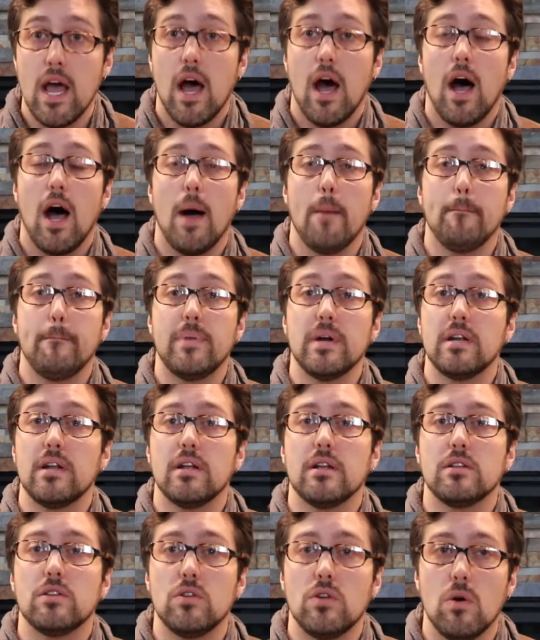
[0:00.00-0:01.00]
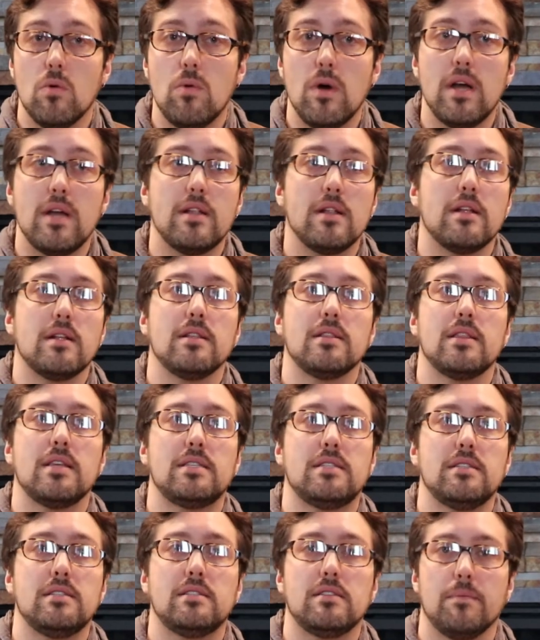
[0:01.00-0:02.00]
But you know what?
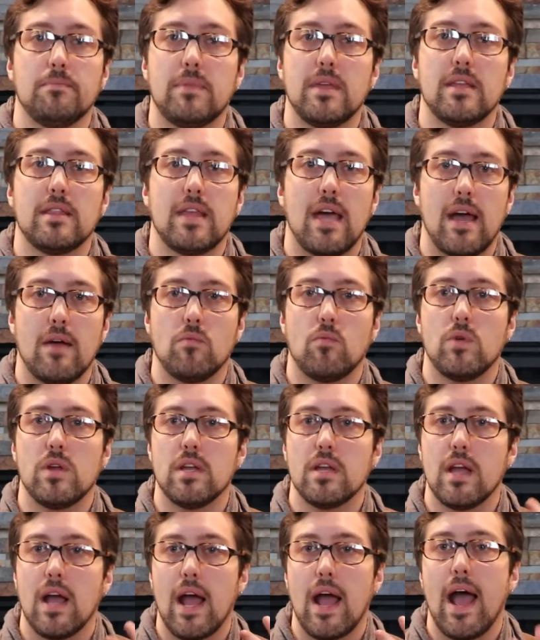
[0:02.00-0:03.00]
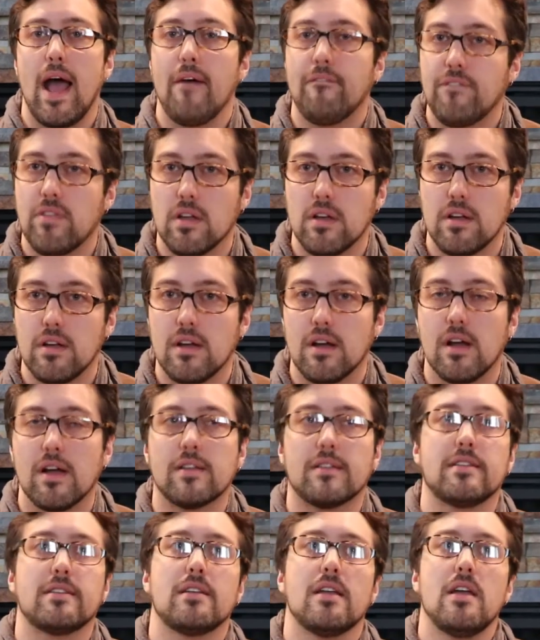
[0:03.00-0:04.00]
This is something that we have to